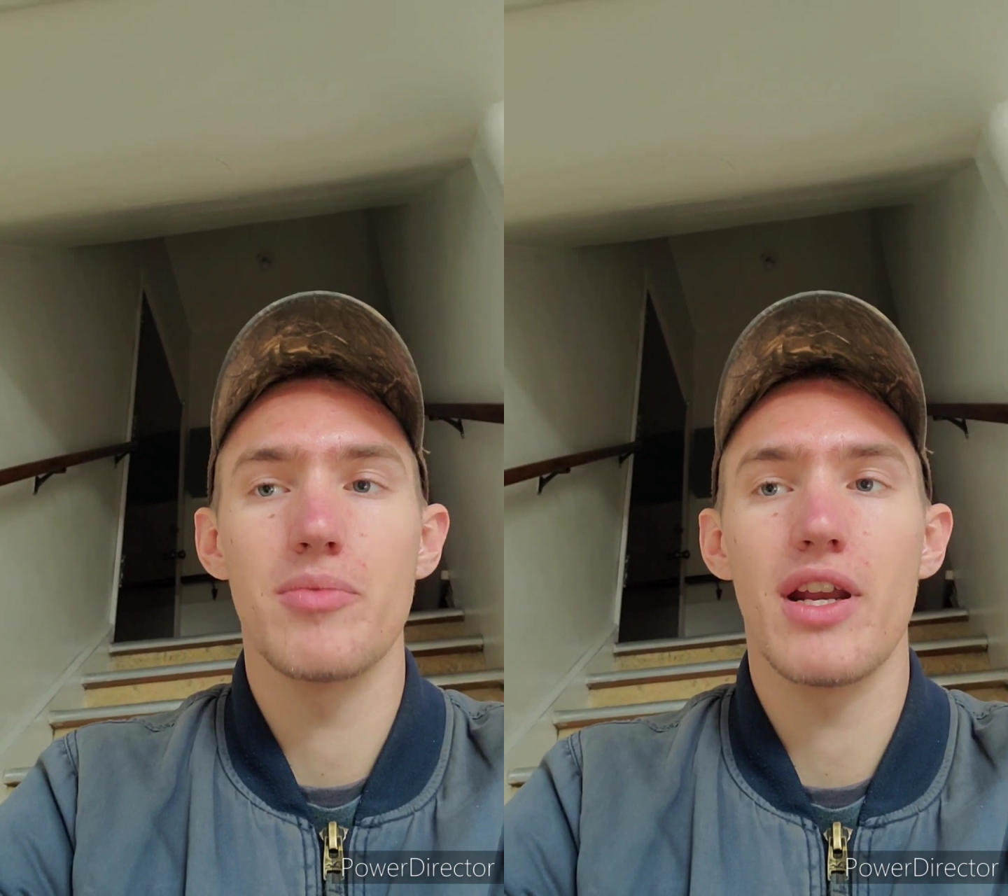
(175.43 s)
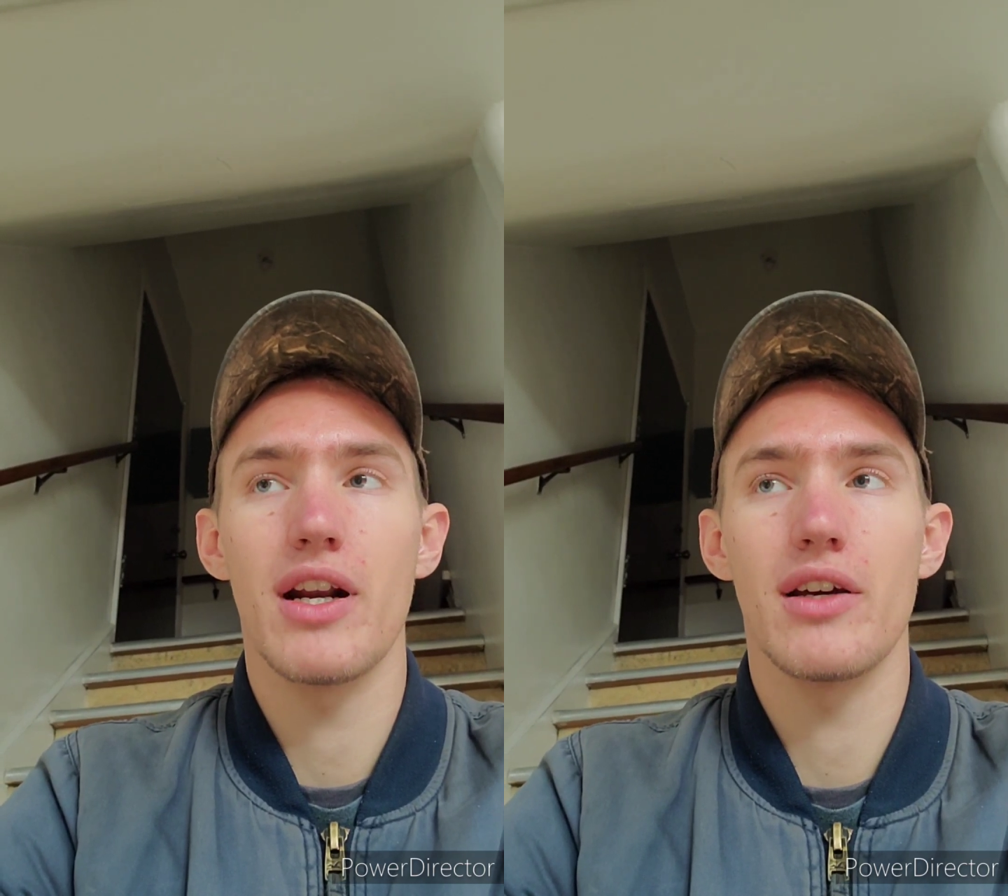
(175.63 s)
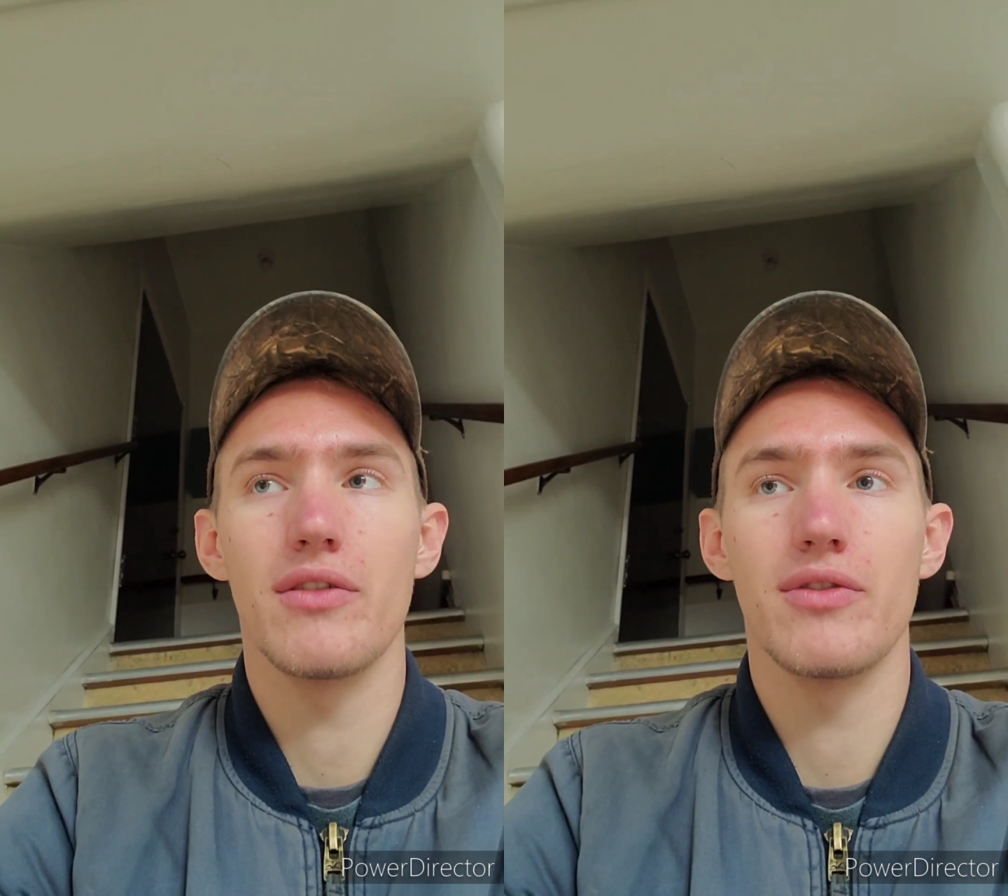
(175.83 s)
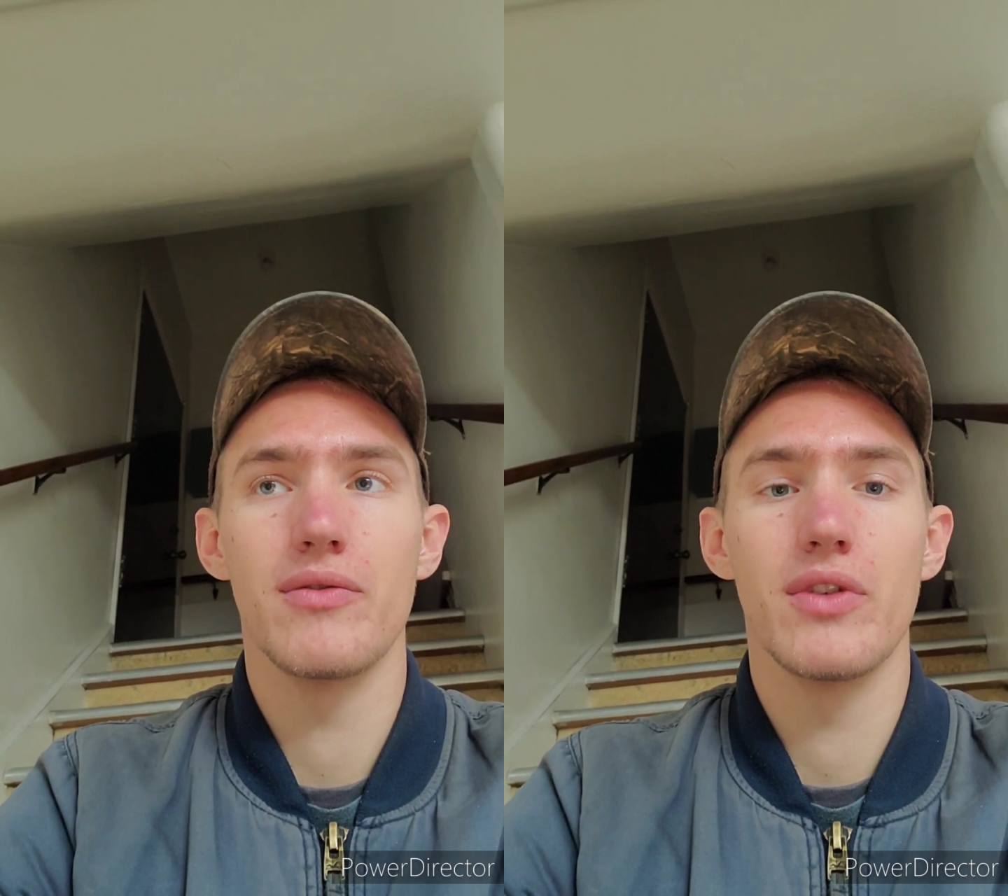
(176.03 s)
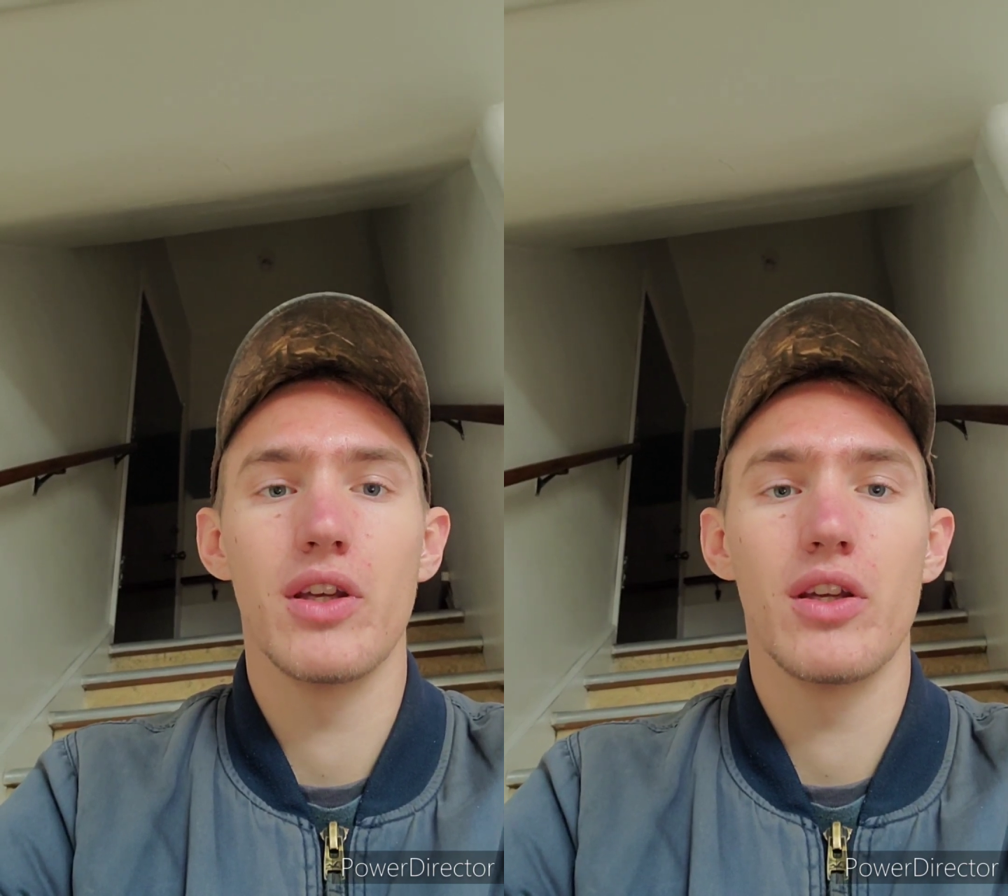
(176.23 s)
made out of
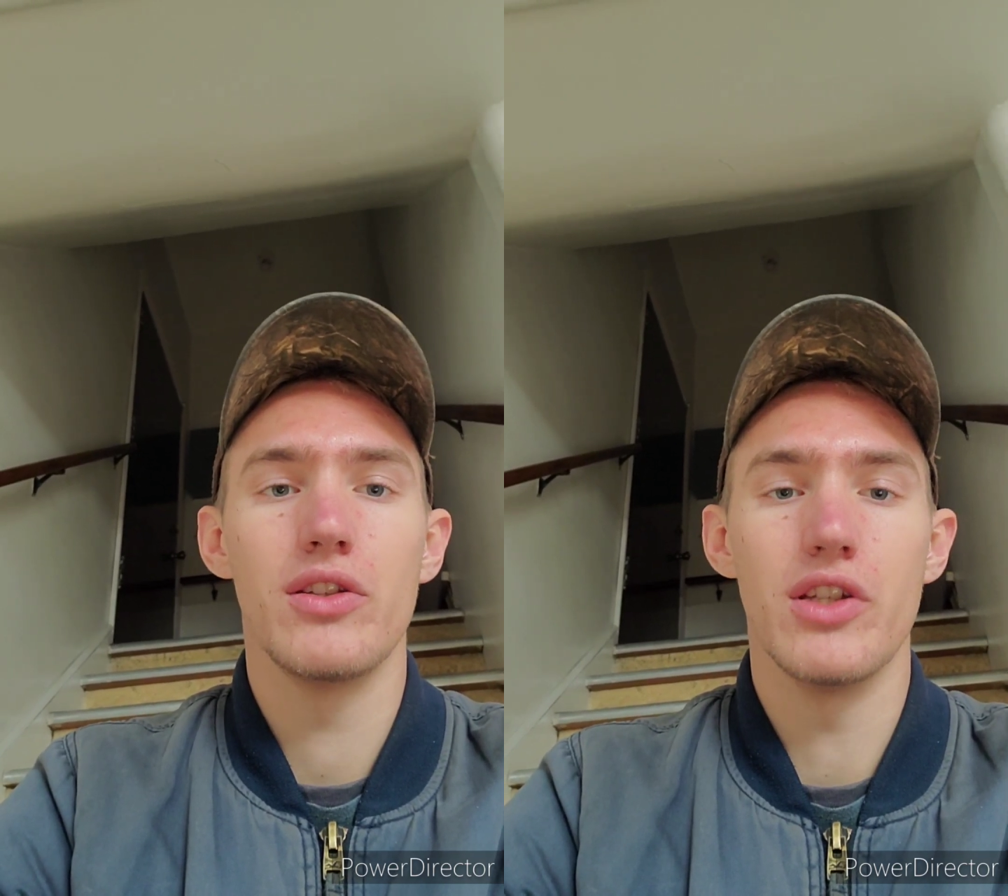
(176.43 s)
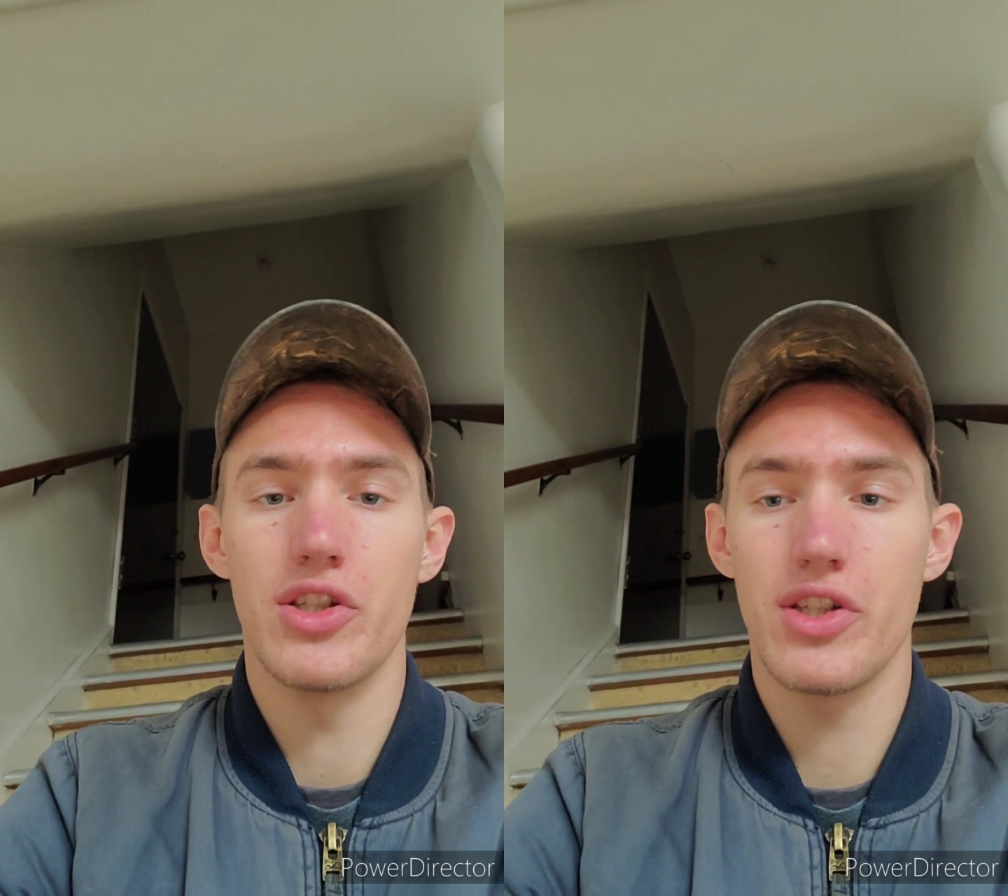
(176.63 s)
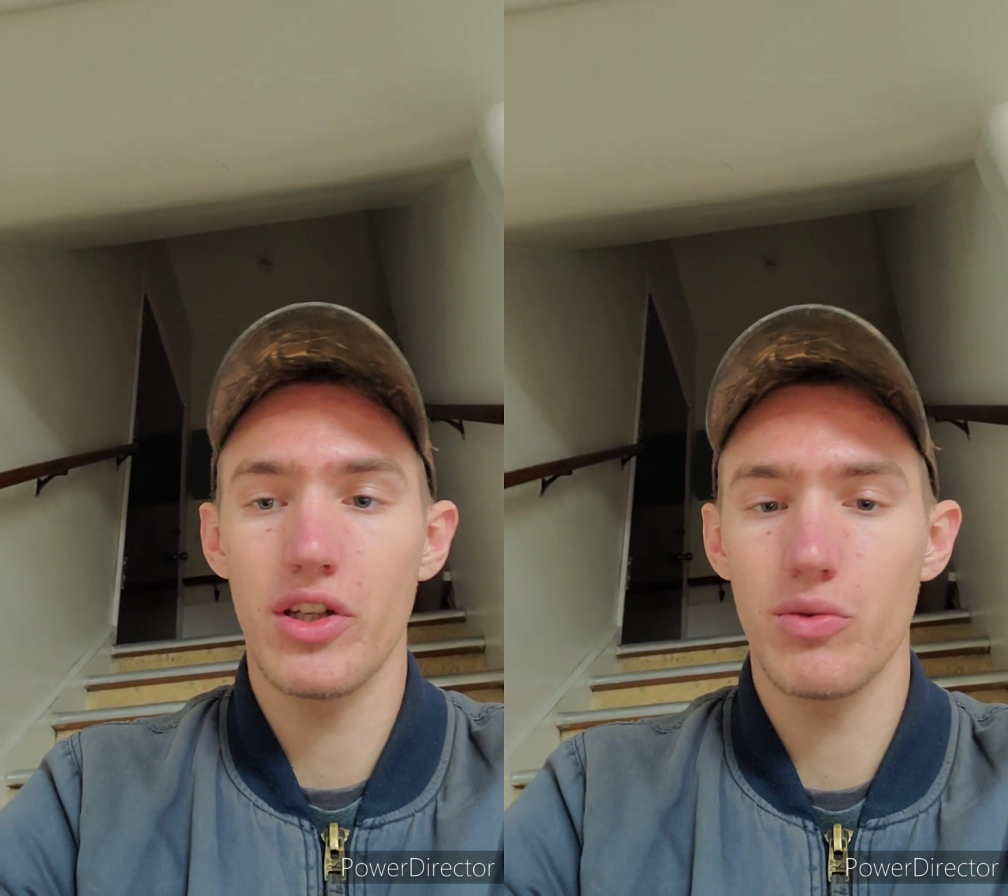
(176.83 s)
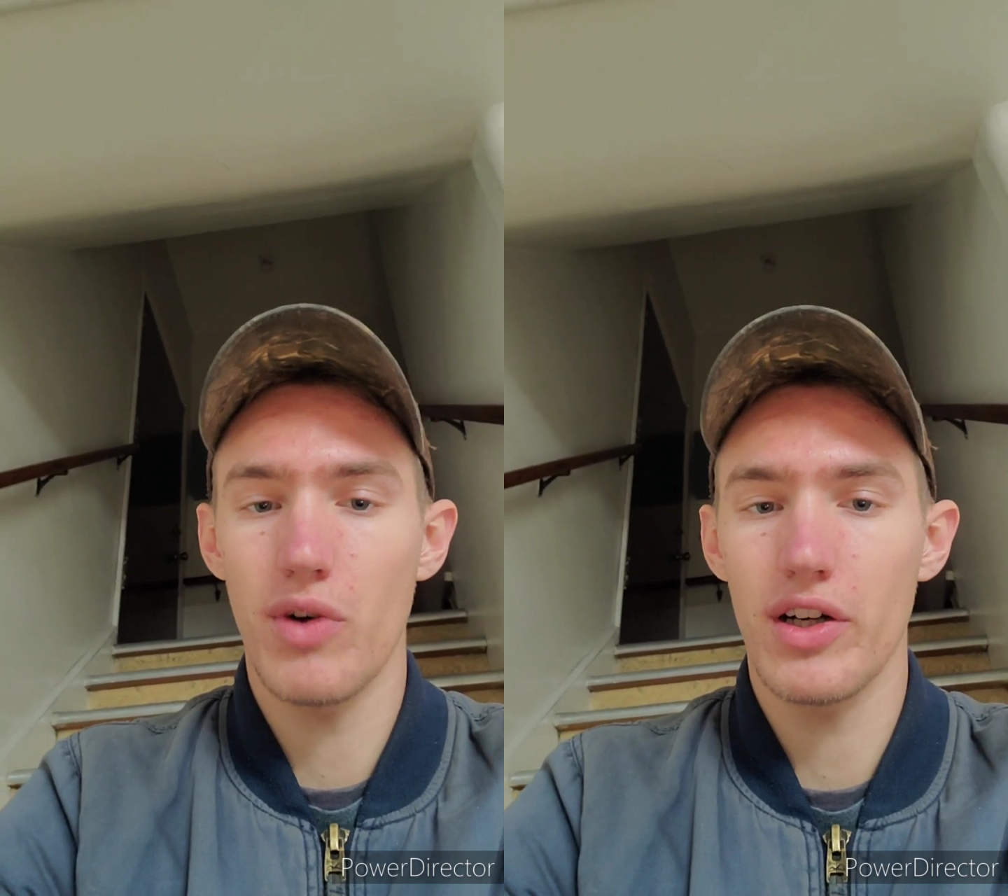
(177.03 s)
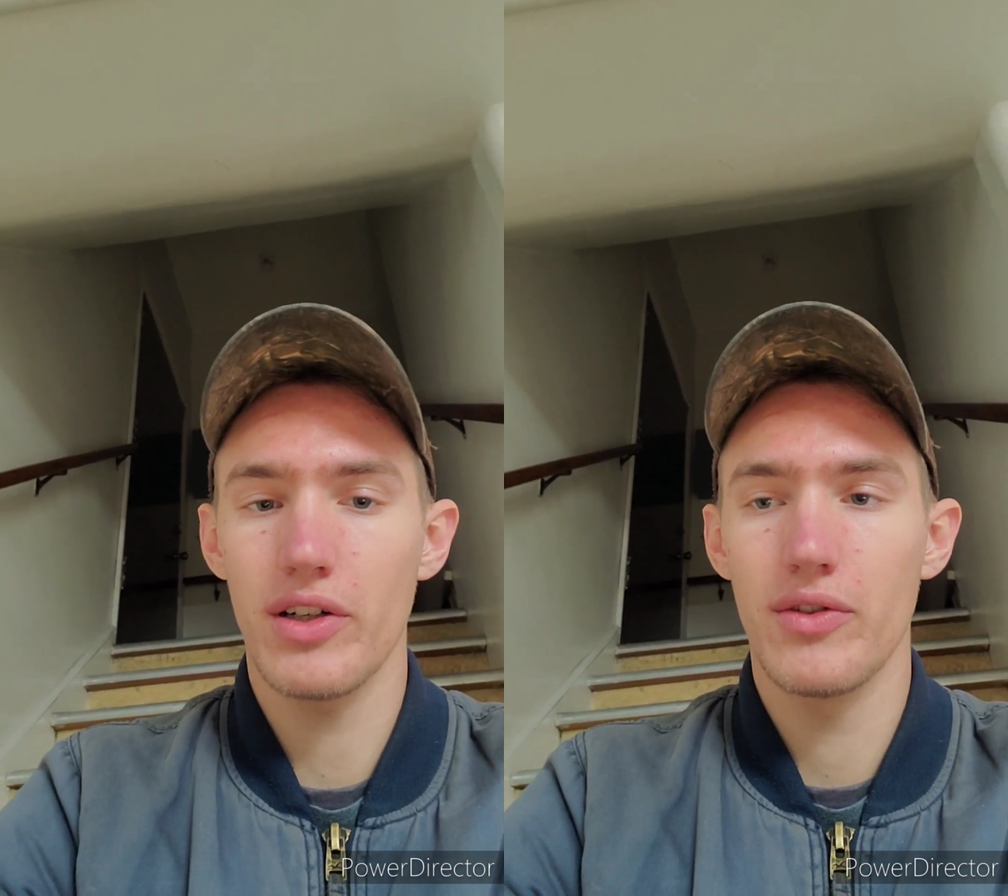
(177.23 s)
distilled
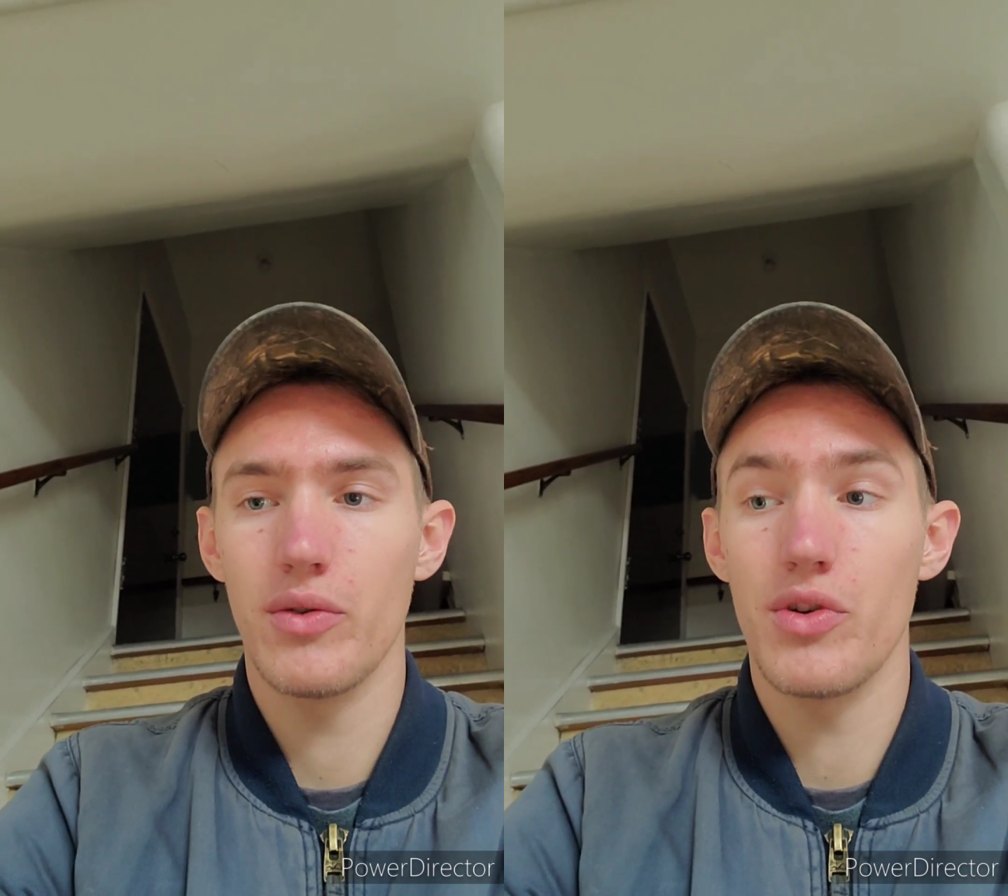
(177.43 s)
water,